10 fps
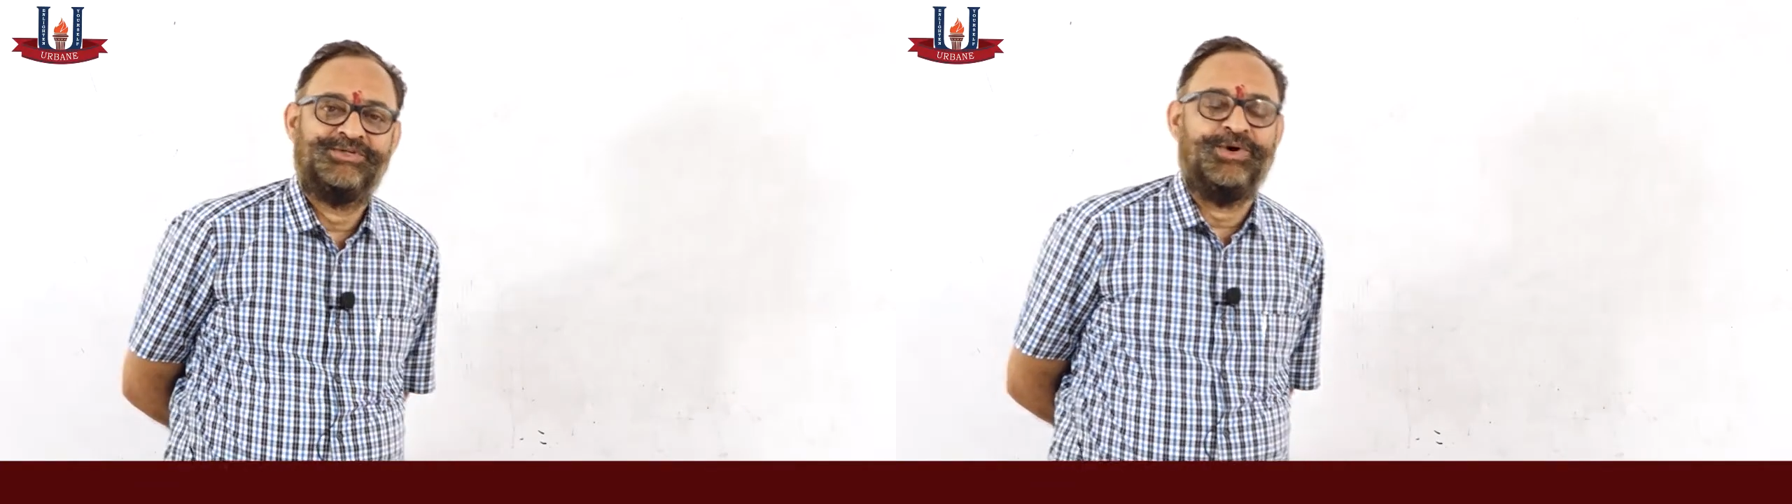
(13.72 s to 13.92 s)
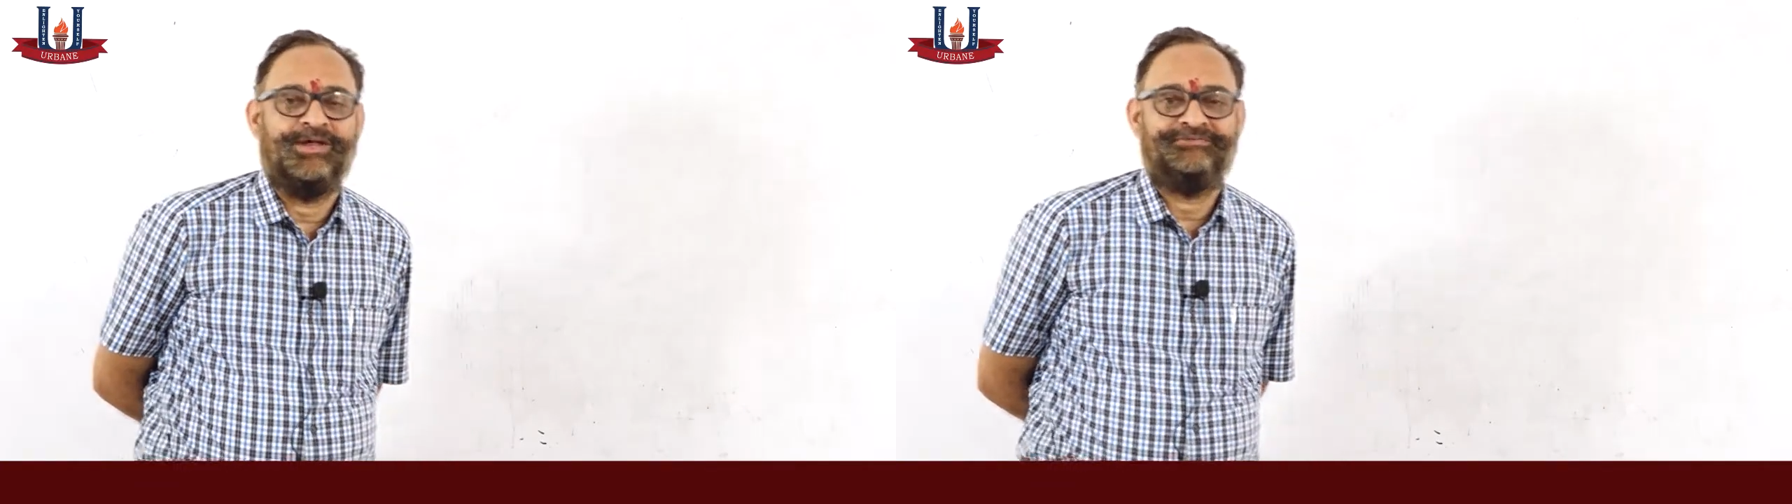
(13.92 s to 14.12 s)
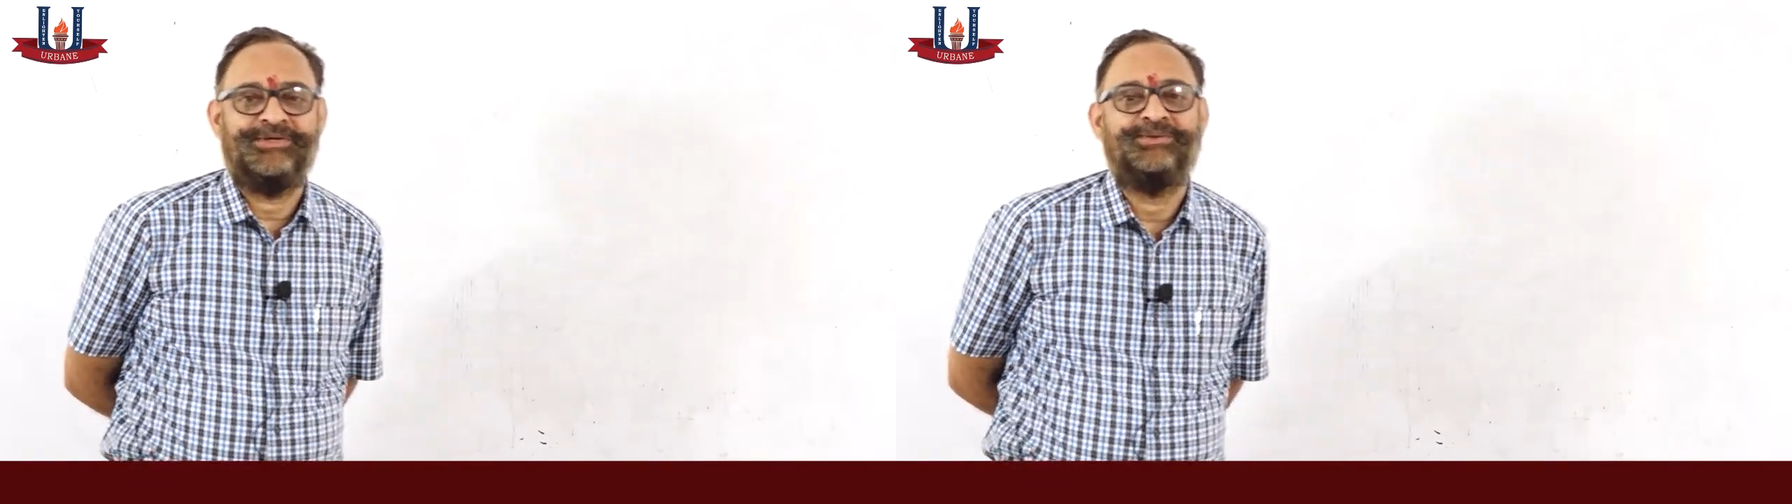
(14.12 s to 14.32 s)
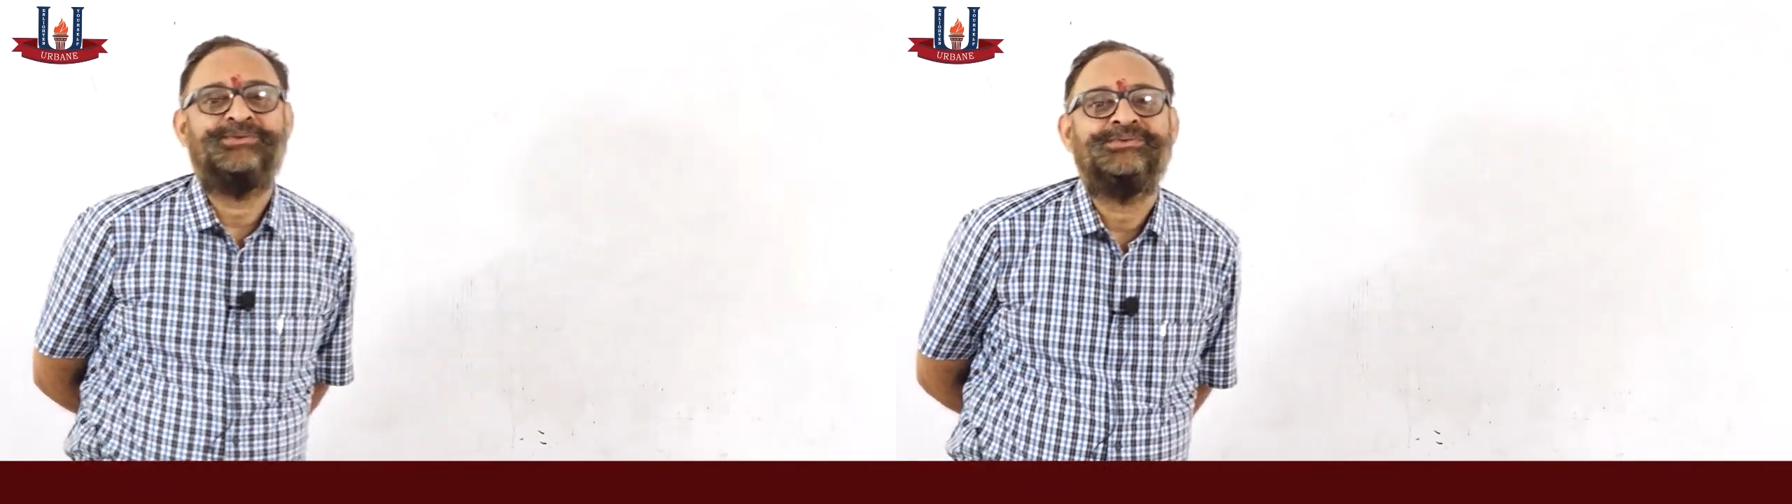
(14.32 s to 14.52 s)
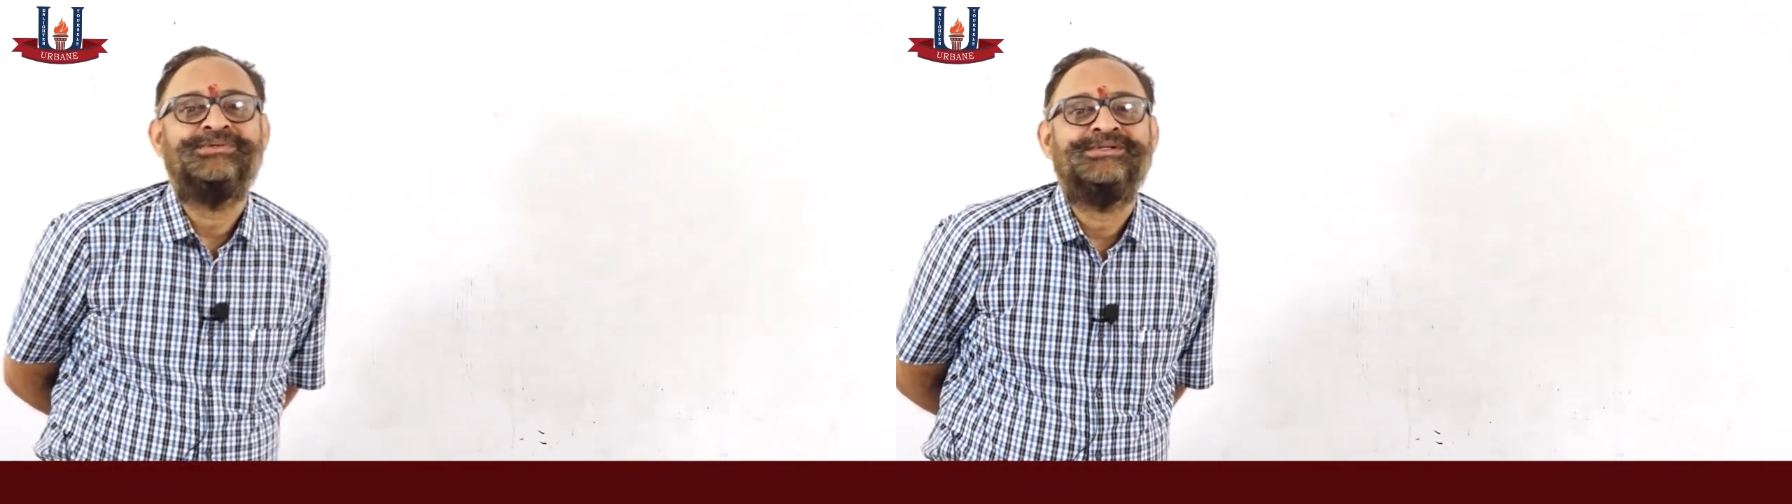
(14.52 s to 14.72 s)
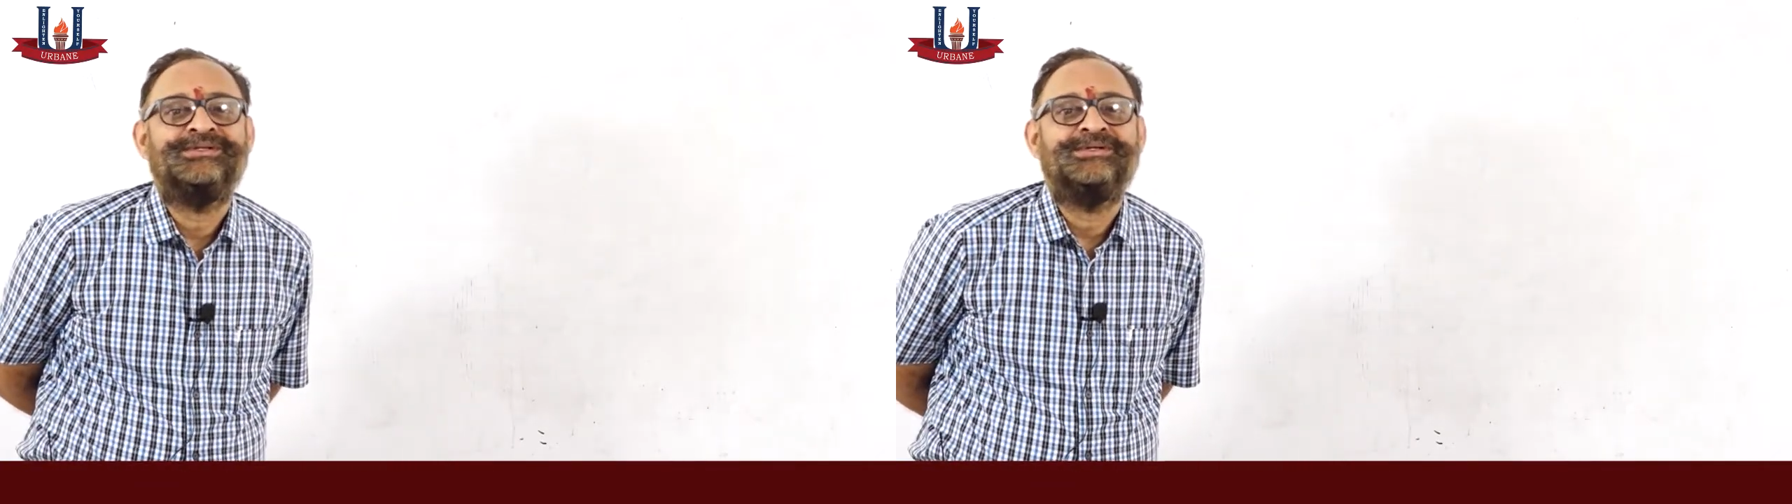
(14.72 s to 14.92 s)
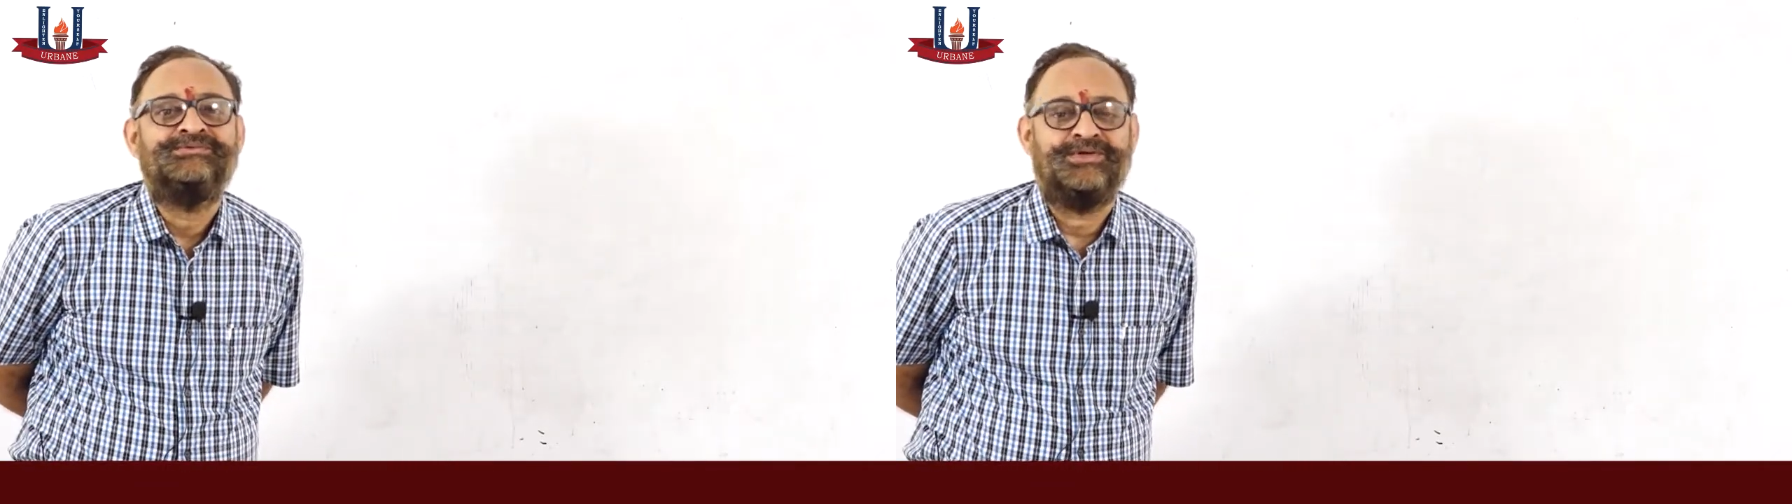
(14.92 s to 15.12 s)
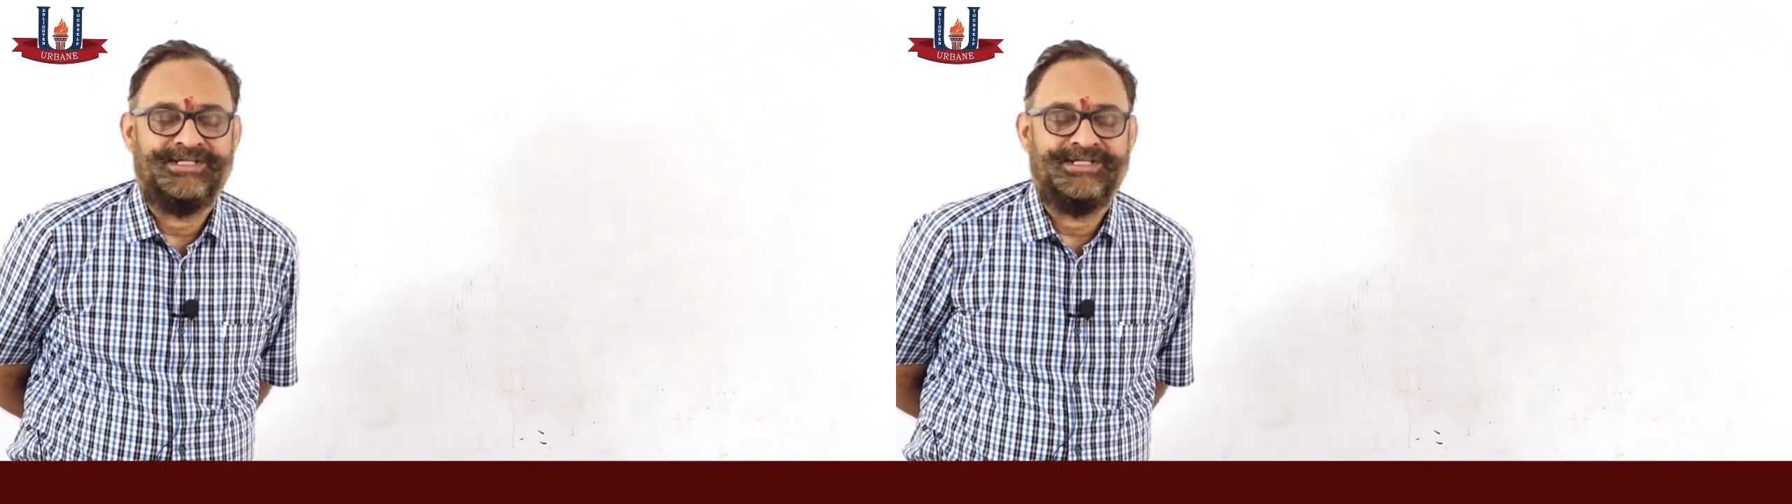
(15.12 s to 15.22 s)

all of you for